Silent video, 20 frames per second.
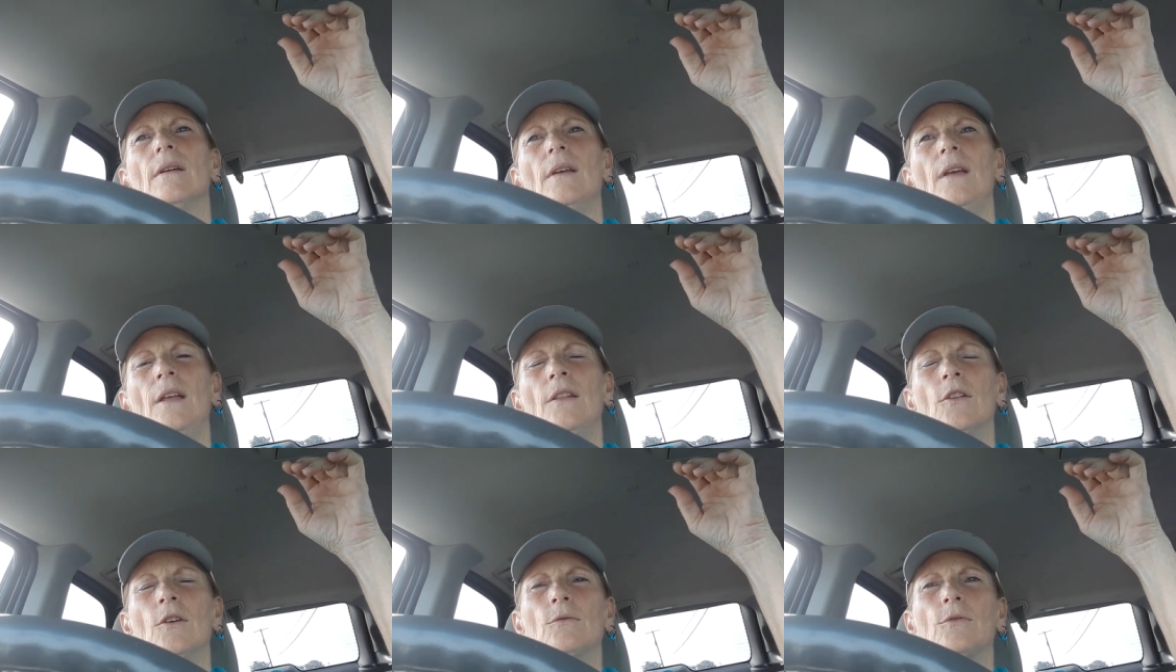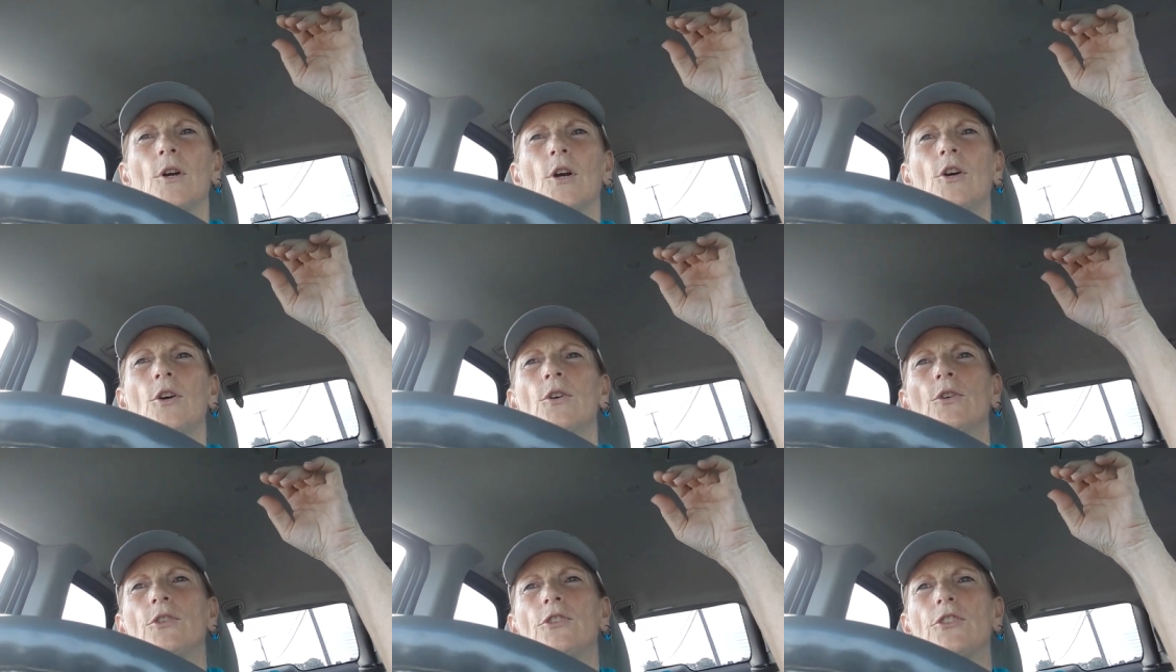in the
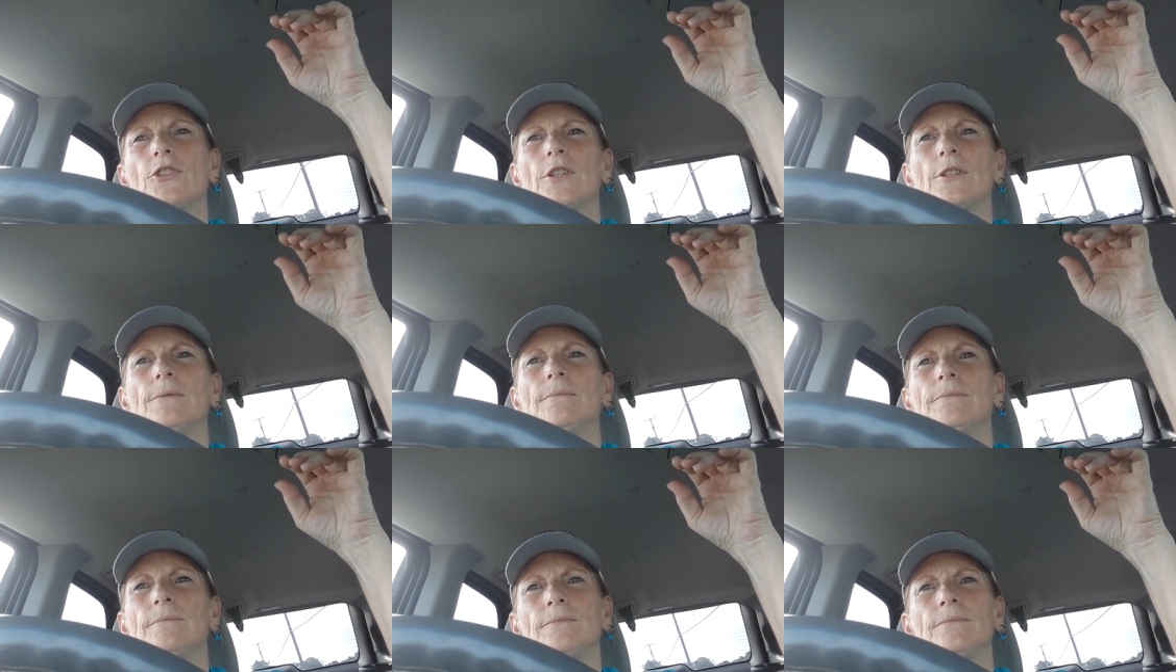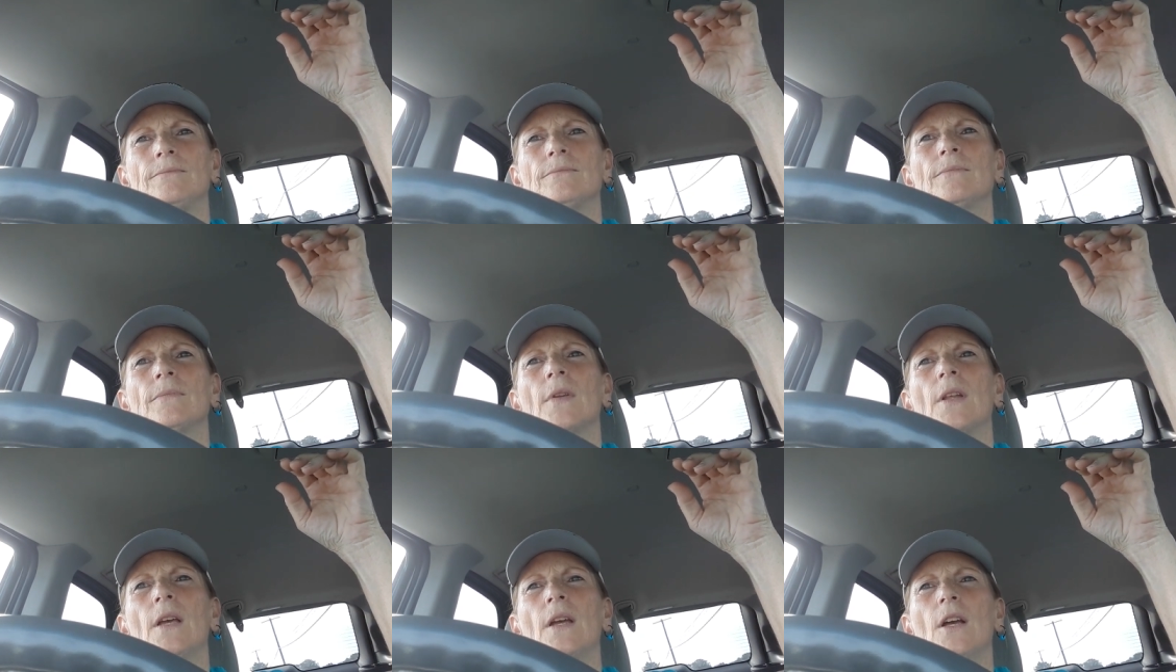road
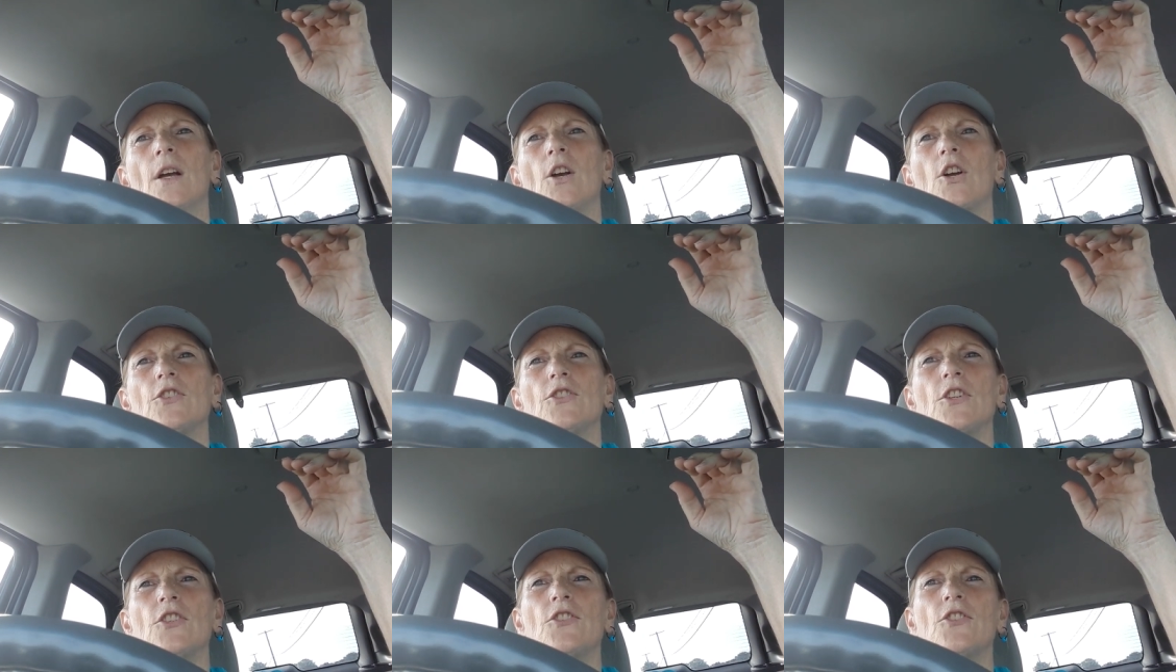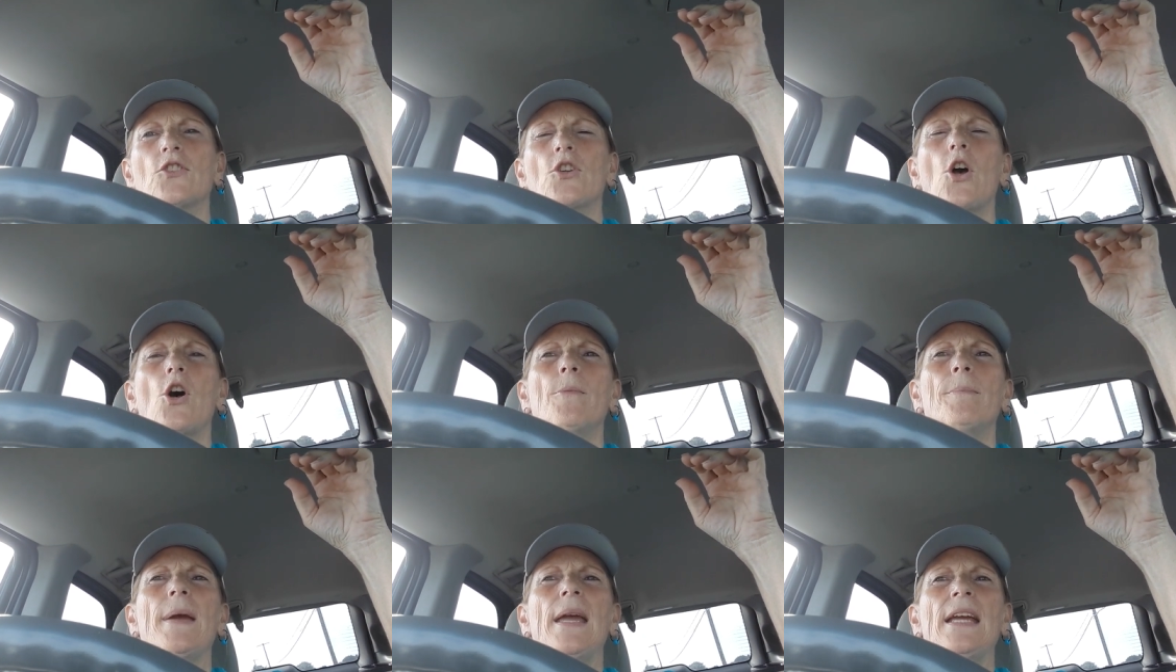because this is
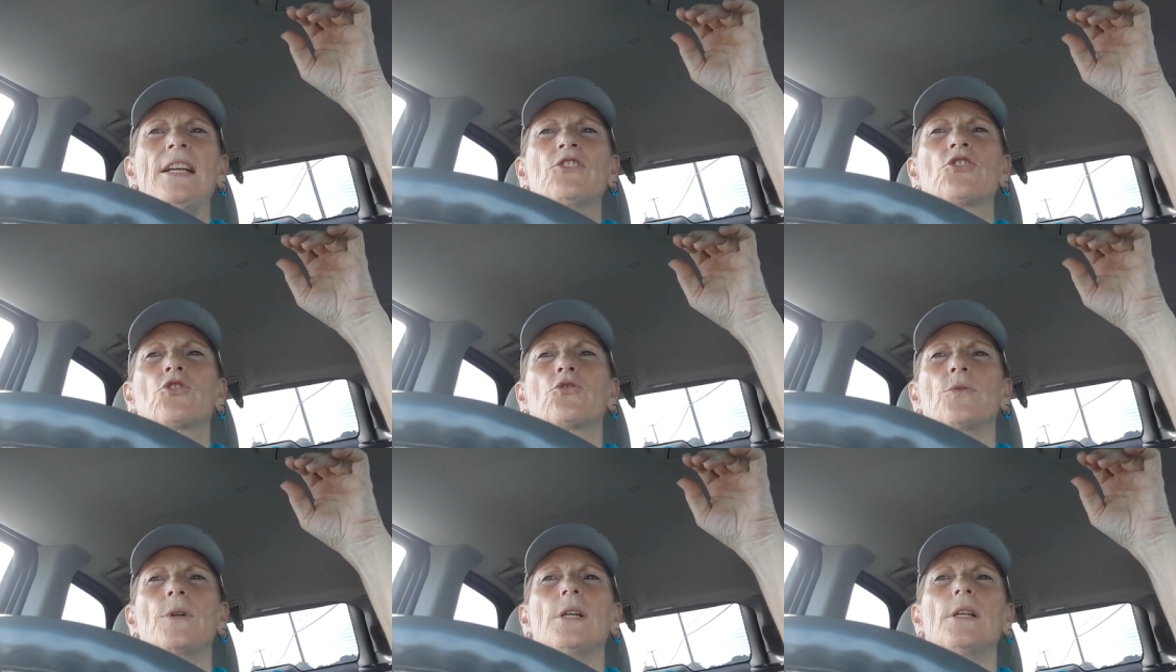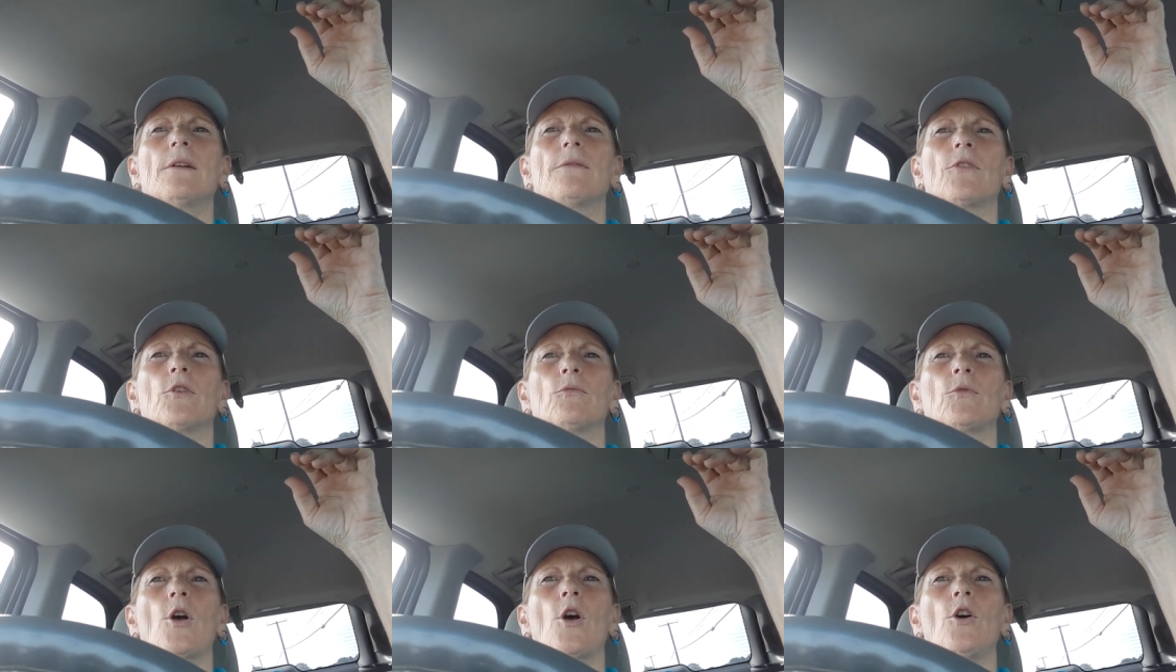all Main Street of
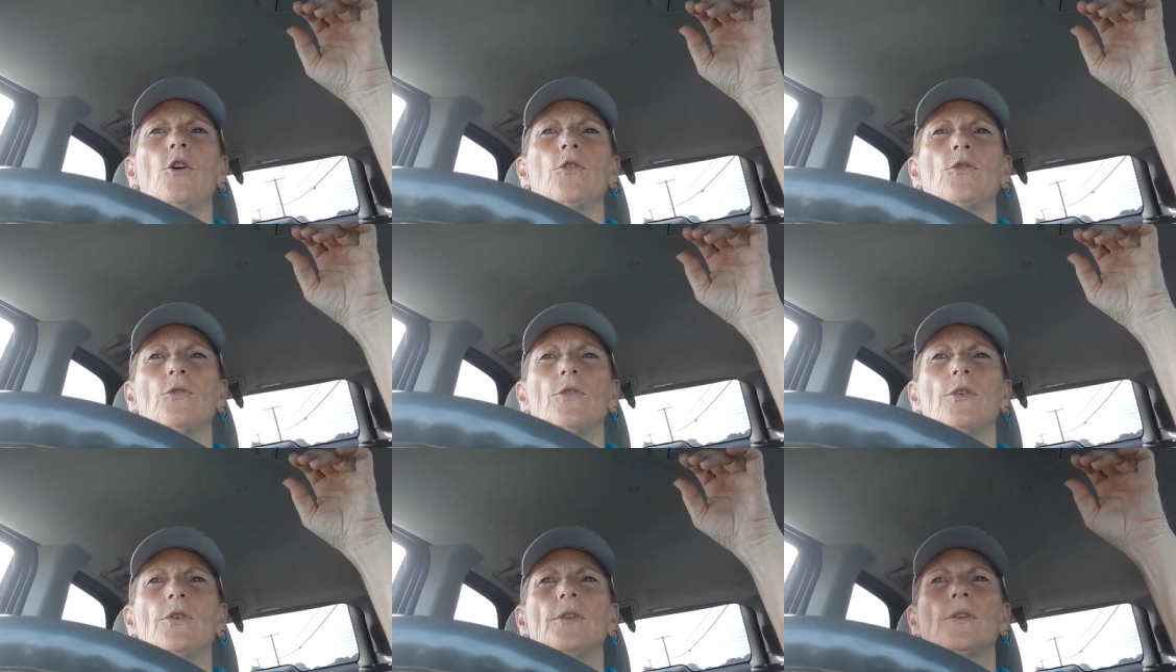the road.